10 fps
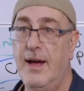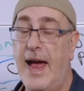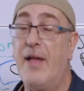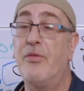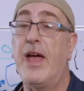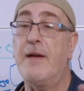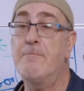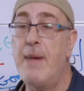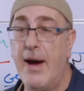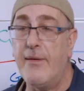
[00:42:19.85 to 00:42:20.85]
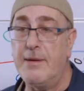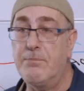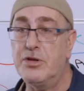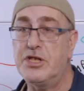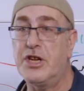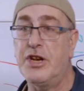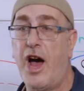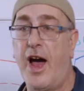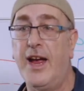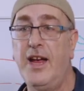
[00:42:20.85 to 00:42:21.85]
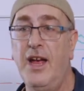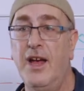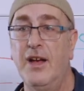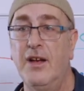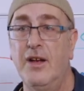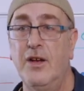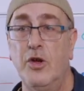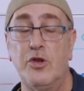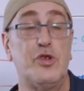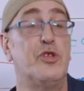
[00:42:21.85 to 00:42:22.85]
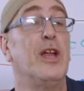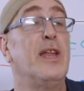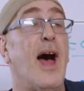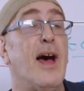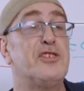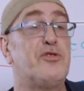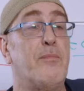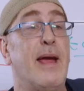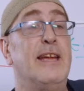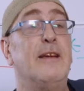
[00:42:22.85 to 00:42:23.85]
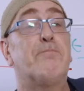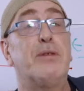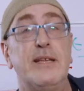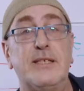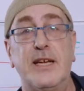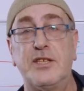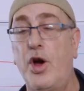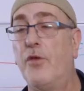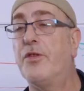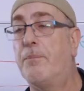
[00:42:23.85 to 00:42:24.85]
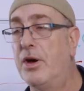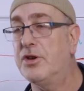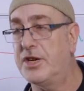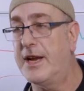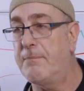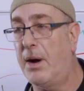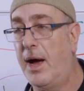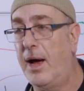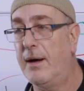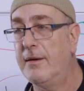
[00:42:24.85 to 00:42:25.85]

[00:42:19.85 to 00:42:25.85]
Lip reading: and they marry Bustanai to the last remaining princess of the Persian Empire,